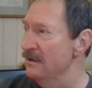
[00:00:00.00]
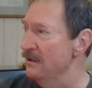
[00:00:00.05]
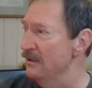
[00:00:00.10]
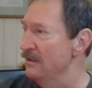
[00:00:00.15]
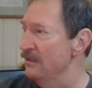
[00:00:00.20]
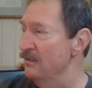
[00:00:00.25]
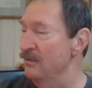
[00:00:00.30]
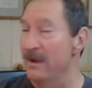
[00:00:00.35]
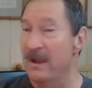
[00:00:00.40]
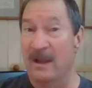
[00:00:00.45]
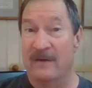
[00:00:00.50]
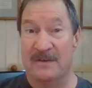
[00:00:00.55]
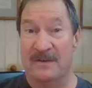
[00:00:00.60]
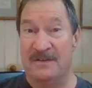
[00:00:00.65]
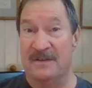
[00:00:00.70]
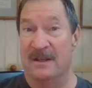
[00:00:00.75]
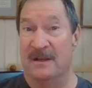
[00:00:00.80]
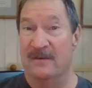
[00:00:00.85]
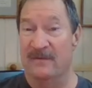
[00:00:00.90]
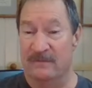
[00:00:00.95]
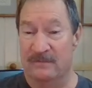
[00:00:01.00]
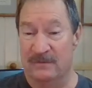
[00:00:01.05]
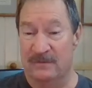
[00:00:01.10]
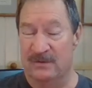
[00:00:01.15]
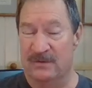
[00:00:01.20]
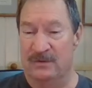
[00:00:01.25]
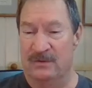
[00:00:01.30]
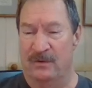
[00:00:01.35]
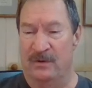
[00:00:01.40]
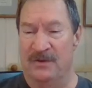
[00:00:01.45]
We have a set of
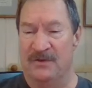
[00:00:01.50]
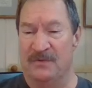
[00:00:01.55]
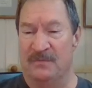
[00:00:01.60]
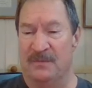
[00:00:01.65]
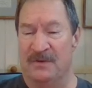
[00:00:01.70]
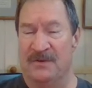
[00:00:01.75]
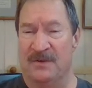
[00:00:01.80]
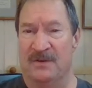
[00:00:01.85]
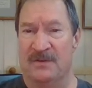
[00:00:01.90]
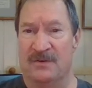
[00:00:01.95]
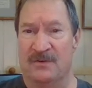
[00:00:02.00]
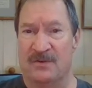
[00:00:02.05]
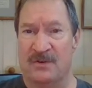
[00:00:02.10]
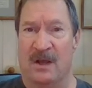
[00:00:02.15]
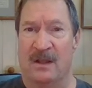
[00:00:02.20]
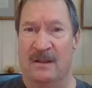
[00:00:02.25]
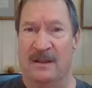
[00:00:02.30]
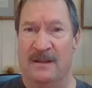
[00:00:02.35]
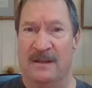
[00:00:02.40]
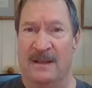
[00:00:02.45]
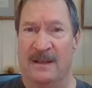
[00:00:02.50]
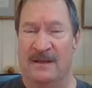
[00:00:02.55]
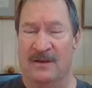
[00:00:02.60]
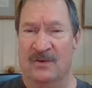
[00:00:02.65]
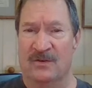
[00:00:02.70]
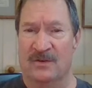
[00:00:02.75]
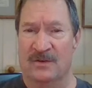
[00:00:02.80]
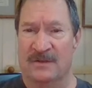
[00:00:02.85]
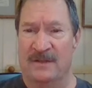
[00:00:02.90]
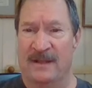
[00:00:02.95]
Christmas, this is holiday
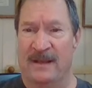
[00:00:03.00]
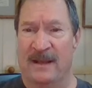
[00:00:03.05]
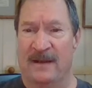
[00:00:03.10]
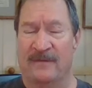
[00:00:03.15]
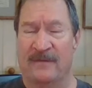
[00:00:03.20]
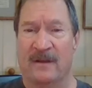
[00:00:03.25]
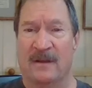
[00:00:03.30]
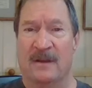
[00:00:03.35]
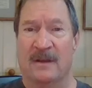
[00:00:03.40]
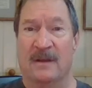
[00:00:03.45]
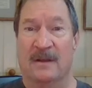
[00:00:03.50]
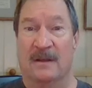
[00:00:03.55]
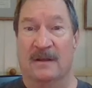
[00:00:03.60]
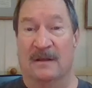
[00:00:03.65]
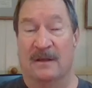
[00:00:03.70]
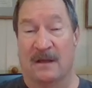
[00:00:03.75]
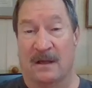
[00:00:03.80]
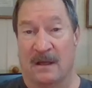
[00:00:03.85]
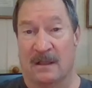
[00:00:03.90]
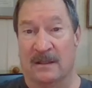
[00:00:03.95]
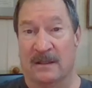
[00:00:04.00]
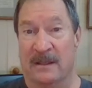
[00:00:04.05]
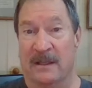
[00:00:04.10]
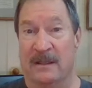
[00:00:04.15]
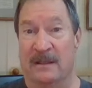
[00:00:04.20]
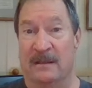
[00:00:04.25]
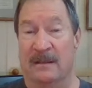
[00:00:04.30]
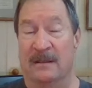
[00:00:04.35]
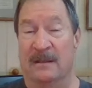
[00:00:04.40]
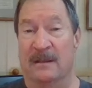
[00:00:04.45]
dishes that have
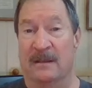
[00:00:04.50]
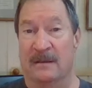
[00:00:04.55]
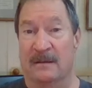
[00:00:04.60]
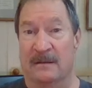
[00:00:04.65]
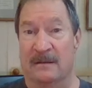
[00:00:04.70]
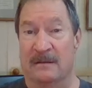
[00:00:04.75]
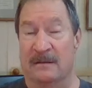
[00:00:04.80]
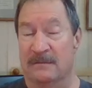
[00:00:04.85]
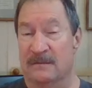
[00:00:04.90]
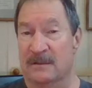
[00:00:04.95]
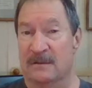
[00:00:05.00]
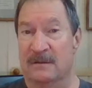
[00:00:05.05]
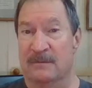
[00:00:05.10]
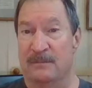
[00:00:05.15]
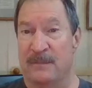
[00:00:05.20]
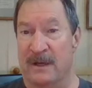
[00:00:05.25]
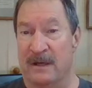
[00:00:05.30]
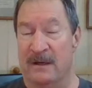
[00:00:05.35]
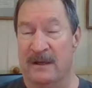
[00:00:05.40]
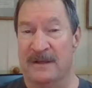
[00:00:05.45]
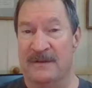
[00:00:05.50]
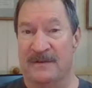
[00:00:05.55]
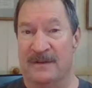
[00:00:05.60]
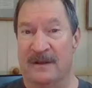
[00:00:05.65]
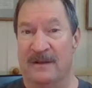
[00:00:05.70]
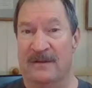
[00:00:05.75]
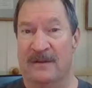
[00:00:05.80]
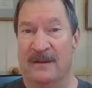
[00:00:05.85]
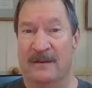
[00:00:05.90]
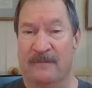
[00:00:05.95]
holly and little berries
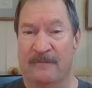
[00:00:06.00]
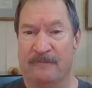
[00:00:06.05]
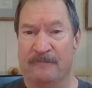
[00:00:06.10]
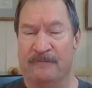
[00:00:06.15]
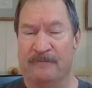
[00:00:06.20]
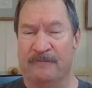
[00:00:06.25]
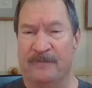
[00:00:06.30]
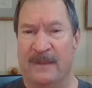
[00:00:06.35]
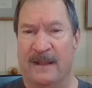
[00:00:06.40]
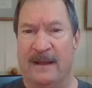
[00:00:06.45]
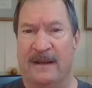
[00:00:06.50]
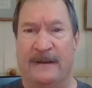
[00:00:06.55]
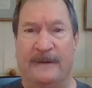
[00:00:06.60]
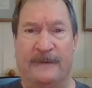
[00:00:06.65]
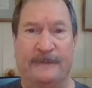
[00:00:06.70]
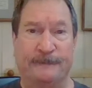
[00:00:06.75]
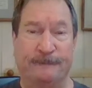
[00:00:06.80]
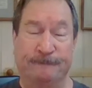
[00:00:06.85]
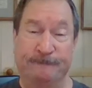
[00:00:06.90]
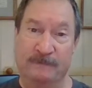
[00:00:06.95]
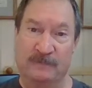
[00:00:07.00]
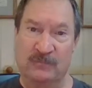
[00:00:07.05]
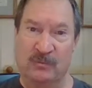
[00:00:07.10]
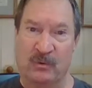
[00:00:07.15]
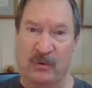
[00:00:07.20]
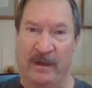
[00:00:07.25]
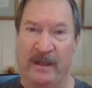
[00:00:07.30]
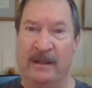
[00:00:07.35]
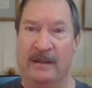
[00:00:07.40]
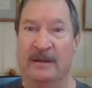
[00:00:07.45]
on them,
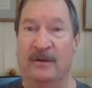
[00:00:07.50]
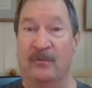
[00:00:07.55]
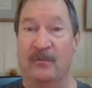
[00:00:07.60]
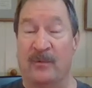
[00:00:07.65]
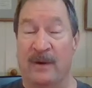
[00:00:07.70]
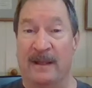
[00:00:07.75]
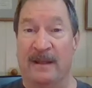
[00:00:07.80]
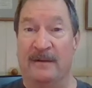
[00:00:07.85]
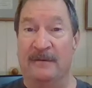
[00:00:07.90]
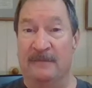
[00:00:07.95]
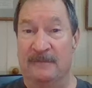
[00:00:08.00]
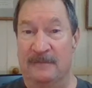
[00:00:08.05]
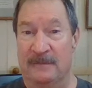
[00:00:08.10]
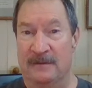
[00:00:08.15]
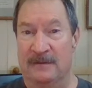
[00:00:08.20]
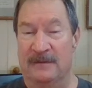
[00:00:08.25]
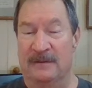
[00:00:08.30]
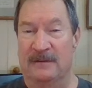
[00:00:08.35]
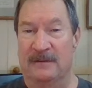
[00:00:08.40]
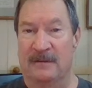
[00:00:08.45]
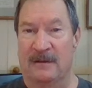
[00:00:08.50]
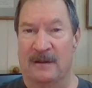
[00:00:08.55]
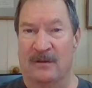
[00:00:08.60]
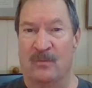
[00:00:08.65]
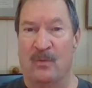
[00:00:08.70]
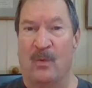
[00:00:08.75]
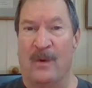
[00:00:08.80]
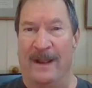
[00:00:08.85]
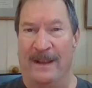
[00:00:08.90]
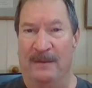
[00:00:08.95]
green and red
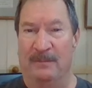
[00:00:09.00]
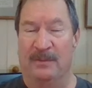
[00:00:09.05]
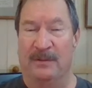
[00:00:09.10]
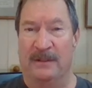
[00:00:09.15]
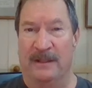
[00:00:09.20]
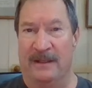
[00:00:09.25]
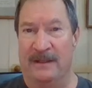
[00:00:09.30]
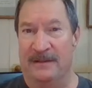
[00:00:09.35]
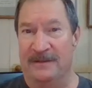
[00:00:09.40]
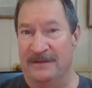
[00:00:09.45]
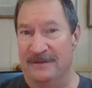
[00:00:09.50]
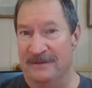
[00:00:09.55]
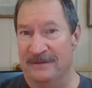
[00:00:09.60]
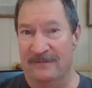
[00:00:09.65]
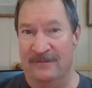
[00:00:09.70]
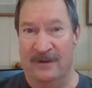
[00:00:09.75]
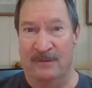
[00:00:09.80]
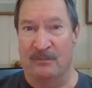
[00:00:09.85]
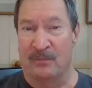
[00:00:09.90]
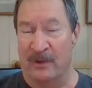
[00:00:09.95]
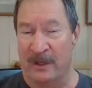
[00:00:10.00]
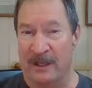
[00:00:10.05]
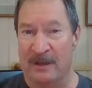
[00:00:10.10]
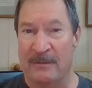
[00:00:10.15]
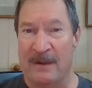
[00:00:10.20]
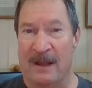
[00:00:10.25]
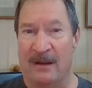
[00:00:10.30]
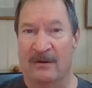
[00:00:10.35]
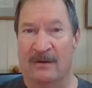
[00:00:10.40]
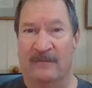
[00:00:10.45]
on white plates, and we bring them
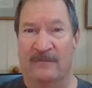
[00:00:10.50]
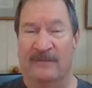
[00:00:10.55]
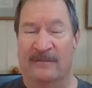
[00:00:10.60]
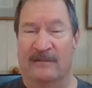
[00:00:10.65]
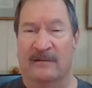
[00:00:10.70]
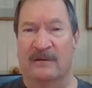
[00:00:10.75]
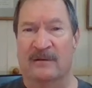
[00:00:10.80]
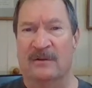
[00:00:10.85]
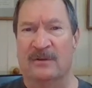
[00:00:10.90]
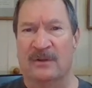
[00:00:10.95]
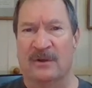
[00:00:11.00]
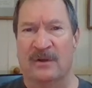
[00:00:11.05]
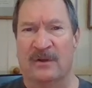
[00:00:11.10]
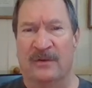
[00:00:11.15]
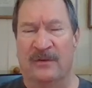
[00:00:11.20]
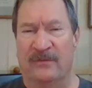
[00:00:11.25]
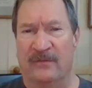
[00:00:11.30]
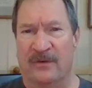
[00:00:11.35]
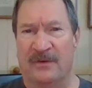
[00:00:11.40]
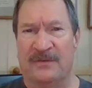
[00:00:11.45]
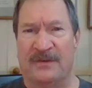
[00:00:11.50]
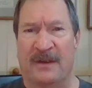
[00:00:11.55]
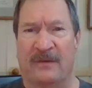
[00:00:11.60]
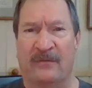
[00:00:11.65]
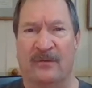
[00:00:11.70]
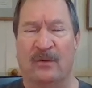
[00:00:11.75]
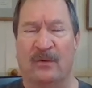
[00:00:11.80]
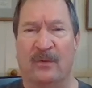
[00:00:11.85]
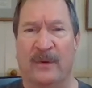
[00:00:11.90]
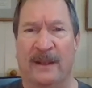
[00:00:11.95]
out for
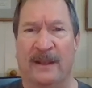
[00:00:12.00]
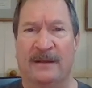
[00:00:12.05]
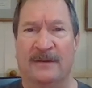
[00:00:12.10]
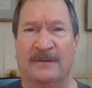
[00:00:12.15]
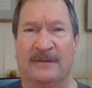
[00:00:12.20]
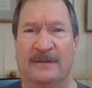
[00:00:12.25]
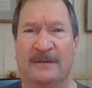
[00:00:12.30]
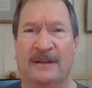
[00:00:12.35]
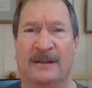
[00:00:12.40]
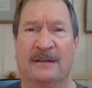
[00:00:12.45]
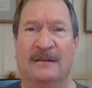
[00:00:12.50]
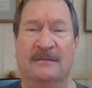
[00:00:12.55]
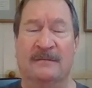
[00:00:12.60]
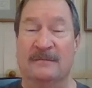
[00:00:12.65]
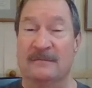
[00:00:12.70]
several weeks and then